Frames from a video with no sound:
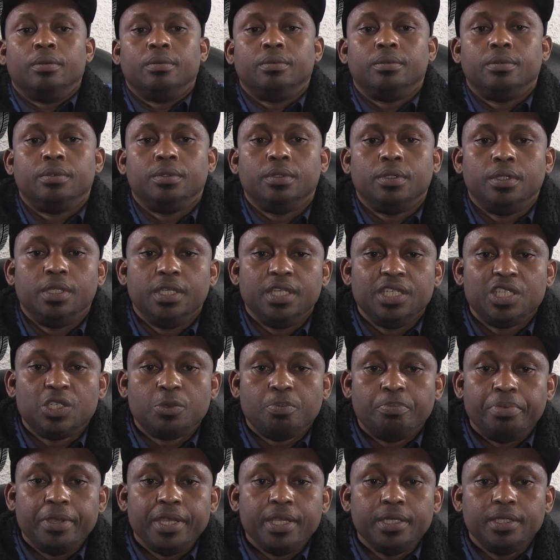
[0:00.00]
The
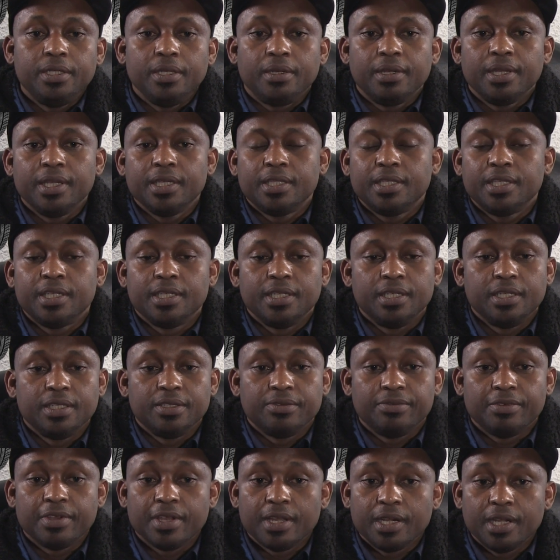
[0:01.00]
speed rating is
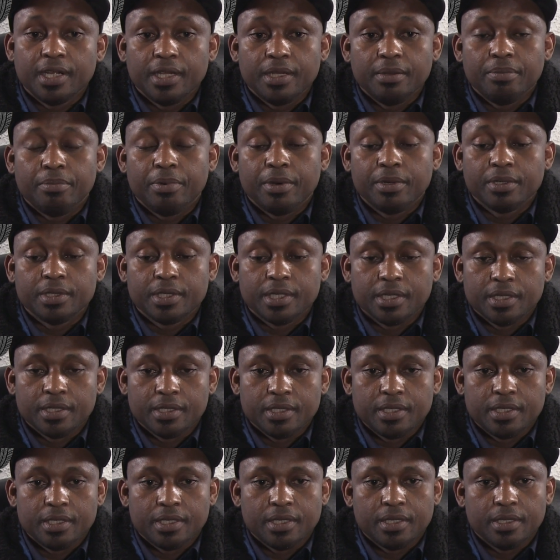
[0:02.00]
very
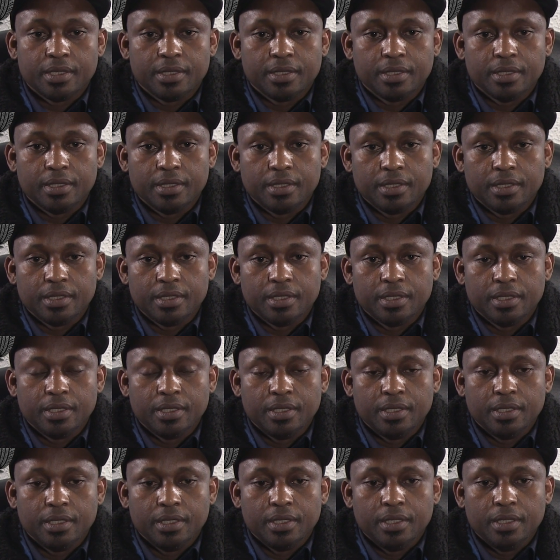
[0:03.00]
important
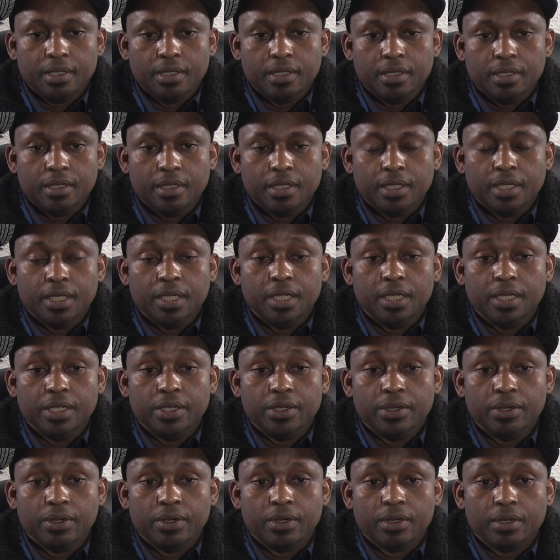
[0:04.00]
in
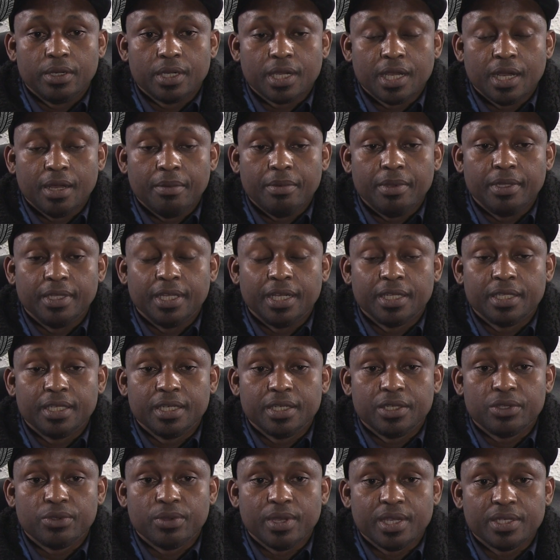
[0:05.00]
your car. That
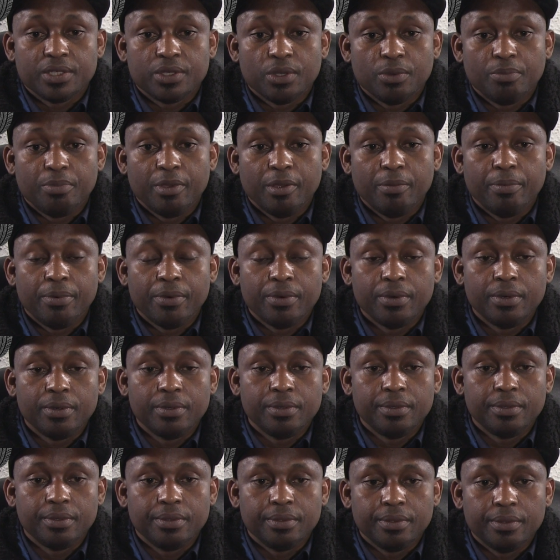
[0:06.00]
is why some
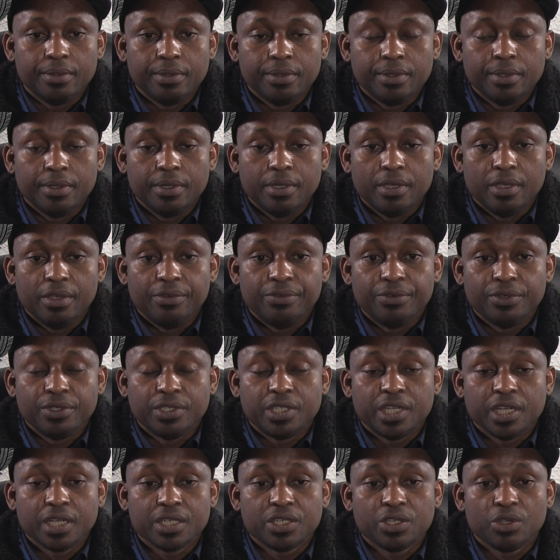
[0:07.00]
people, if you
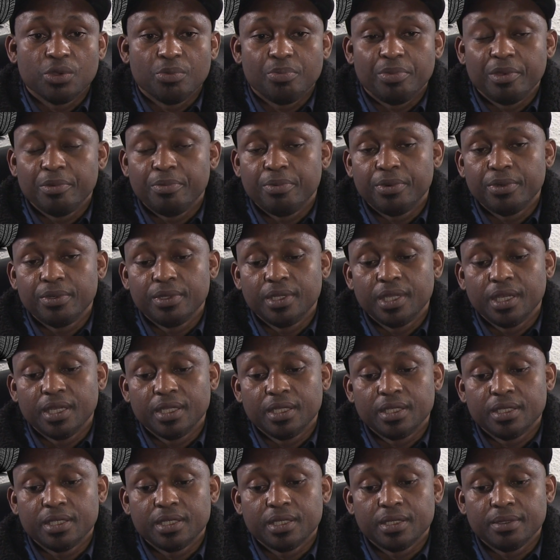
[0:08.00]
check some people that